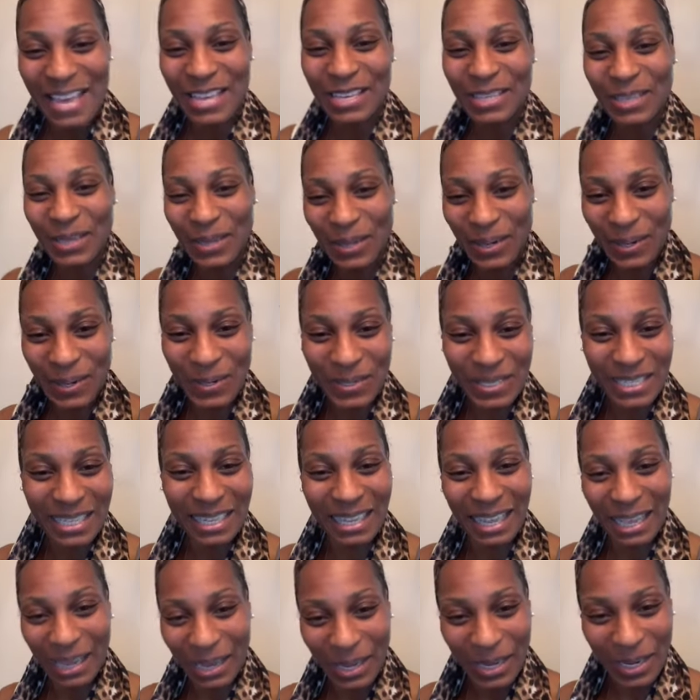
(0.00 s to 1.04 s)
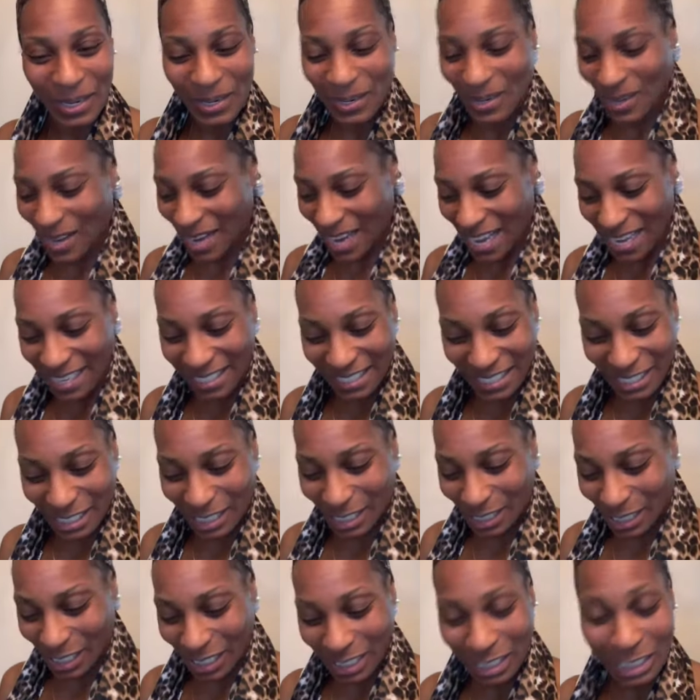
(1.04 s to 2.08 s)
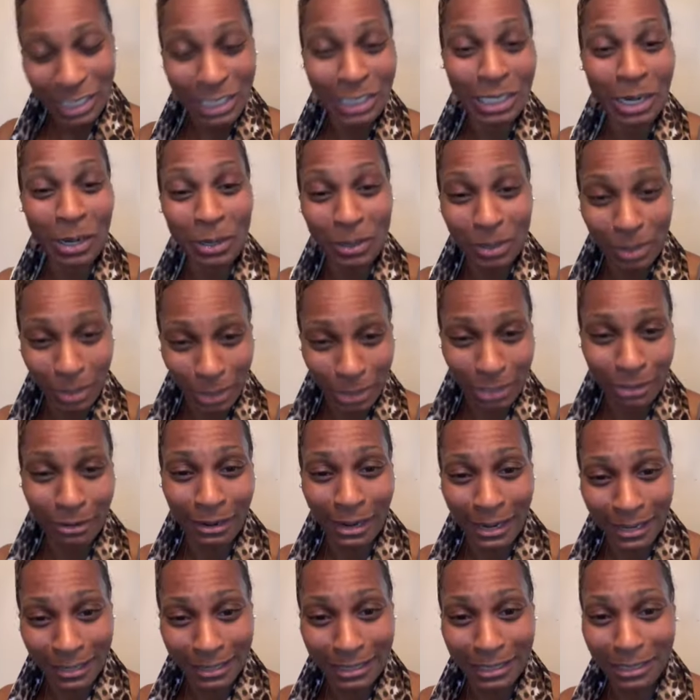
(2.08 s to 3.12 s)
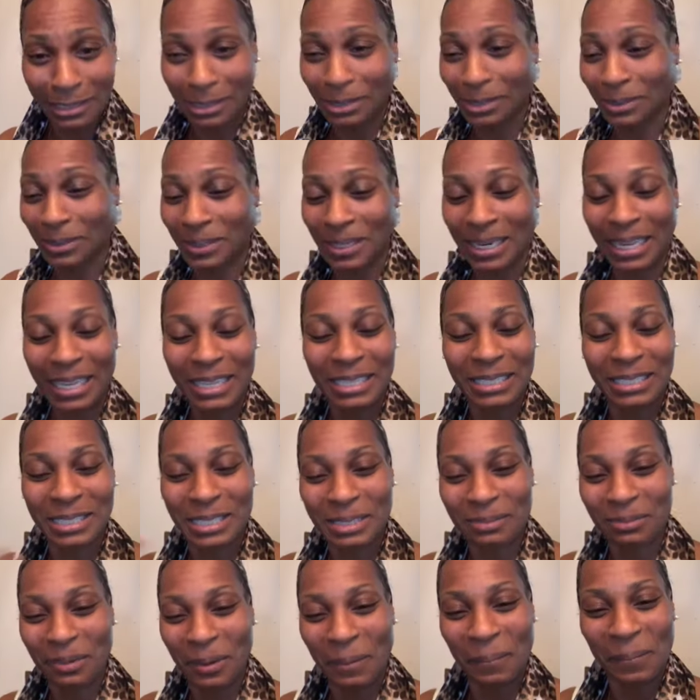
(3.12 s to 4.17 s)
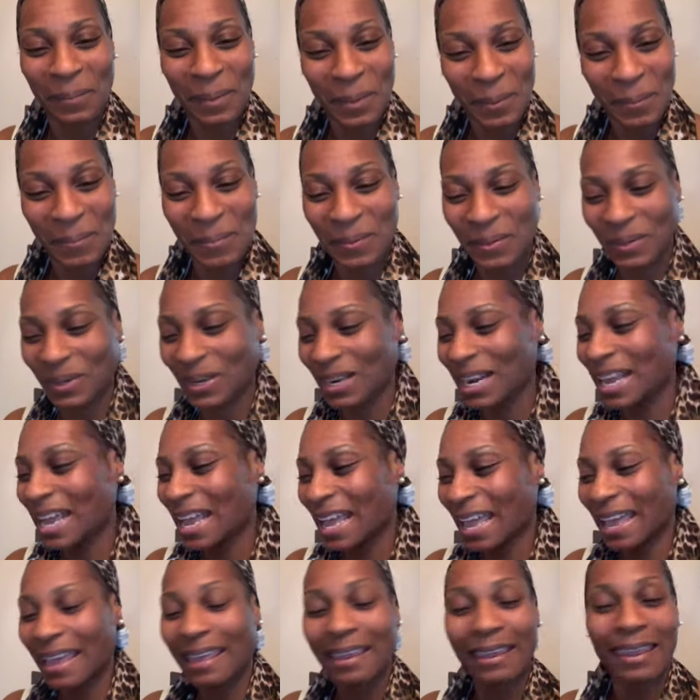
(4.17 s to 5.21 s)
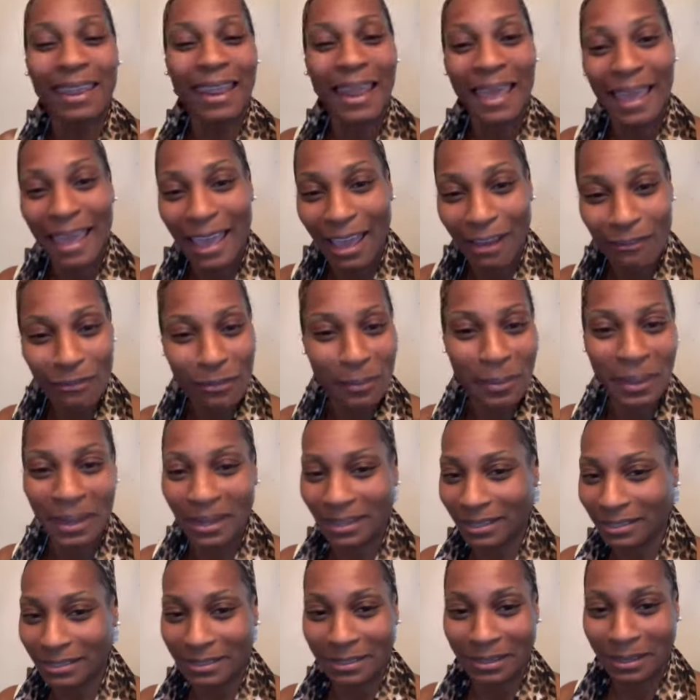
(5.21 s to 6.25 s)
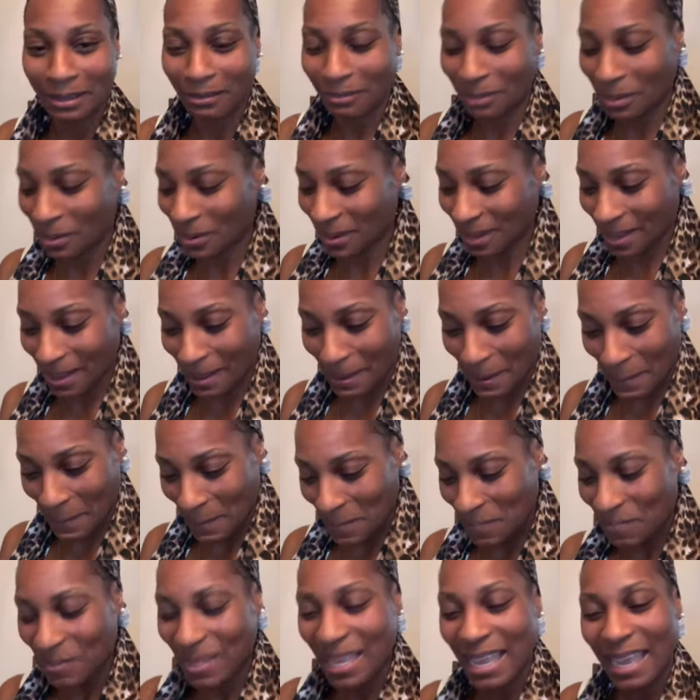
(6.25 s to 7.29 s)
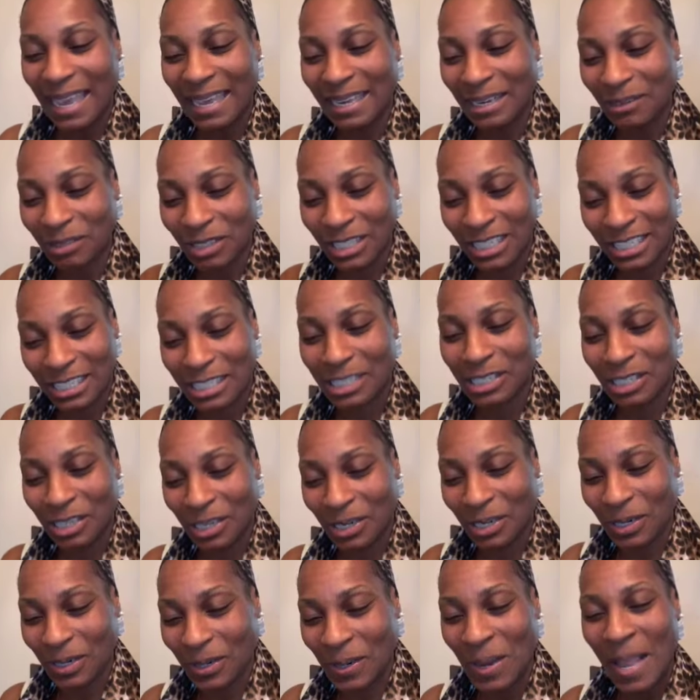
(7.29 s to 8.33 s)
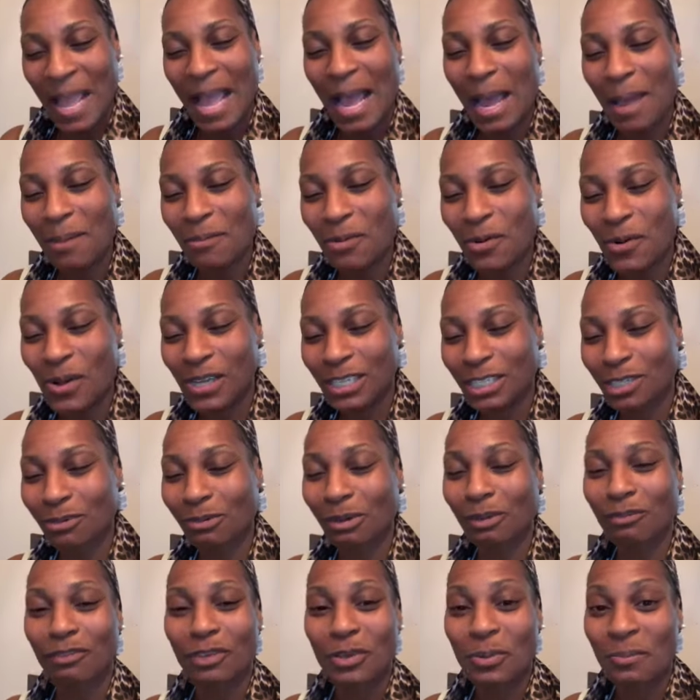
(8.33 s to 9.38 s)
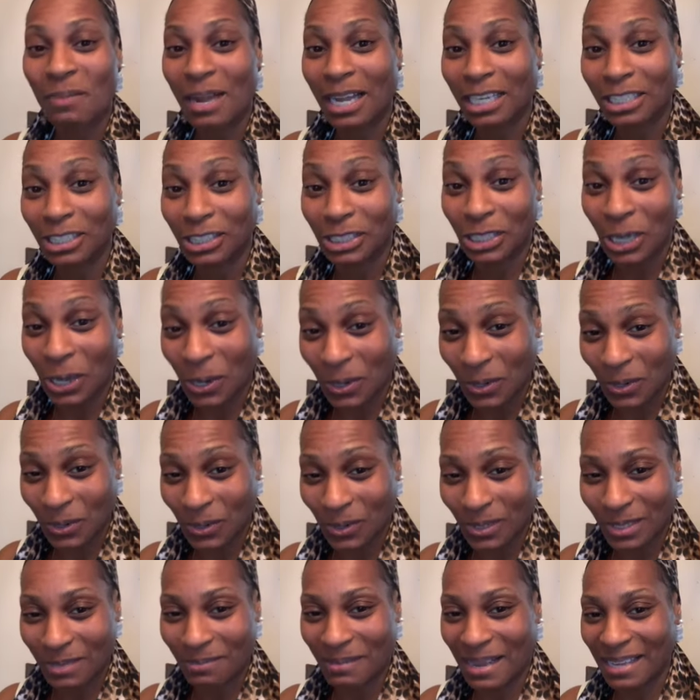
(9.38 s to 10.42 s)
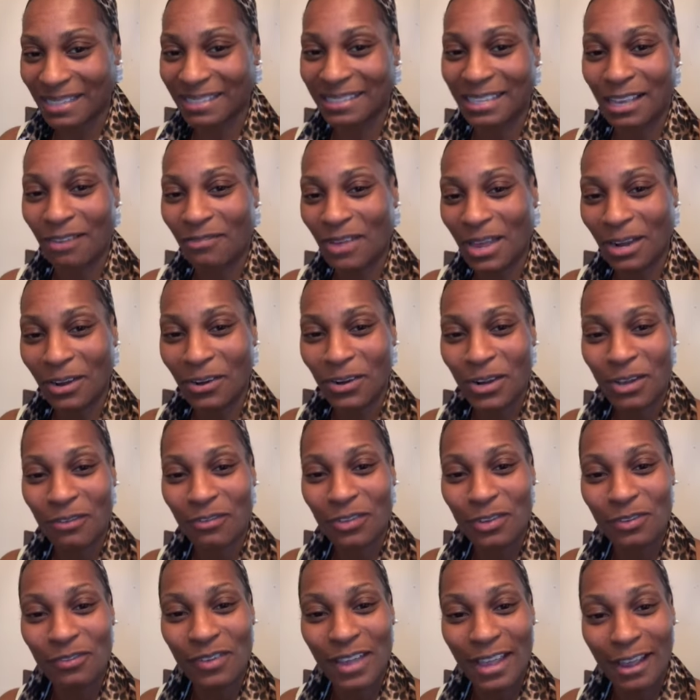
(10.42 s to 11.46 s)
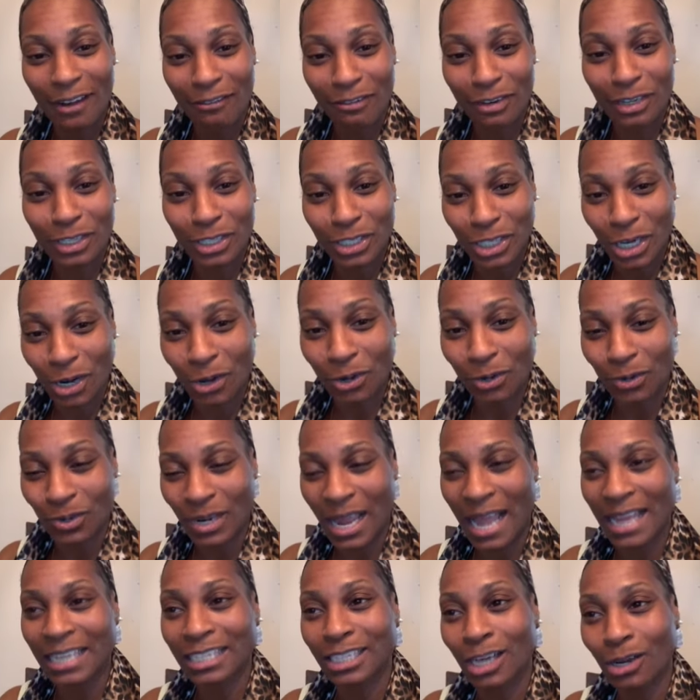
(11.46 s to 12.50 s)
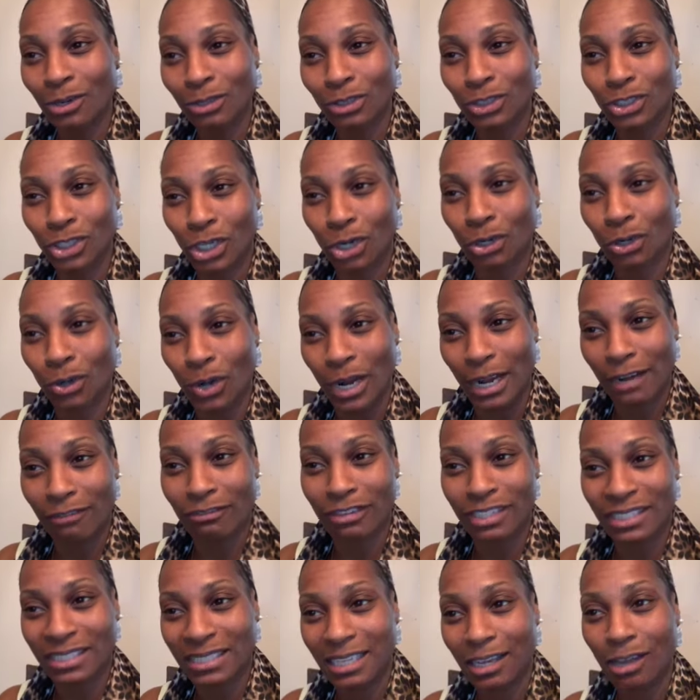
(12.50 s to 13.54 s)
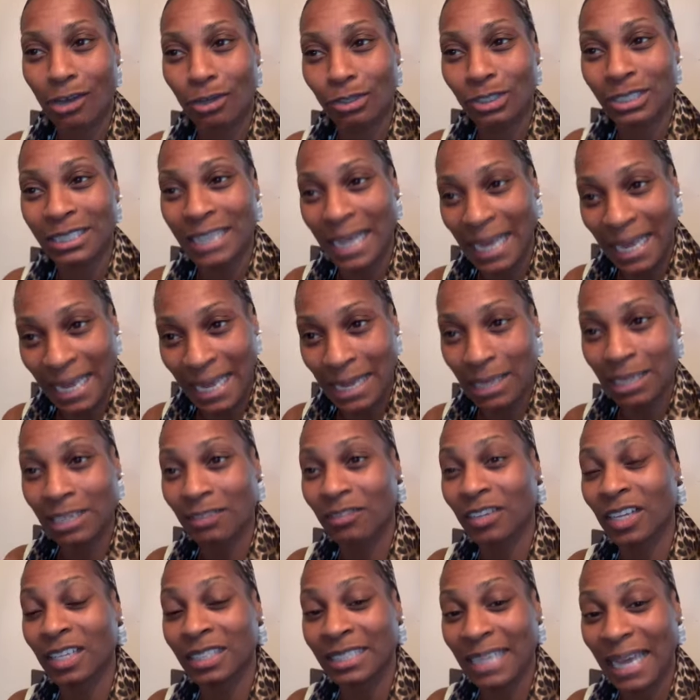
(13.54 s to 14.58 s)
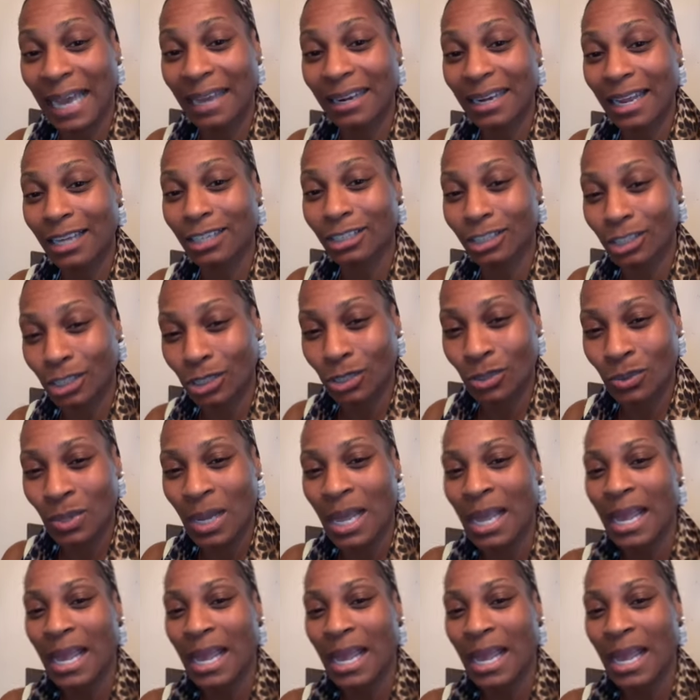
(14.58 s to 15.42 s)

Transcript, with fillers: years later and just show your grandchildren and just remember and laugh about stuff, okay? And this year, I'm going to review my journals myself. I don't know if you've ever journaled. I don't journal every single day. Well, now I do.